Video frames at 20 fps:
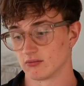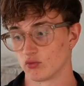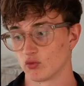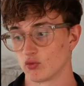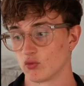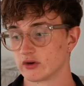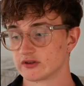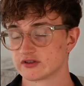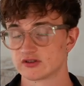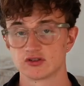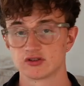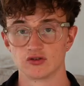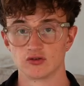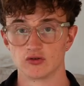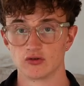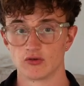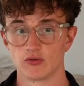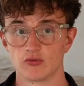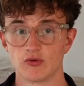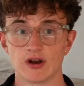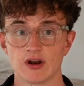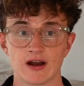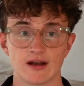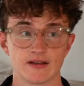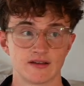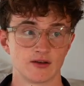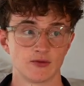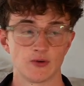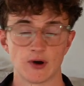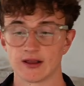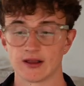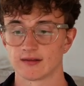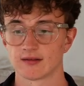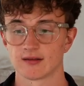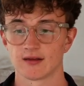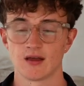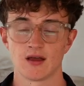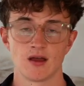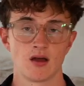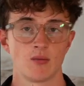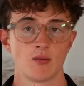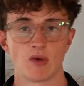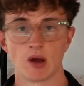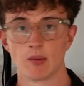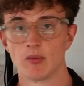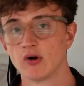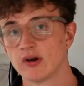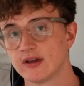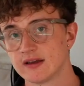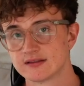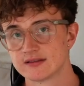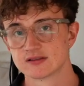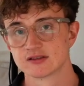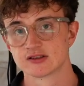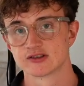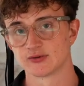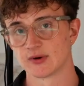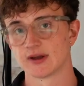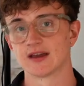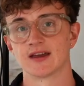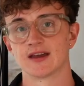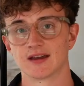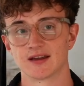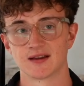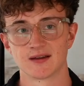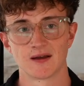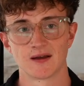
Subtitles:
once you're realizing, wait, my boogie isn't swinging.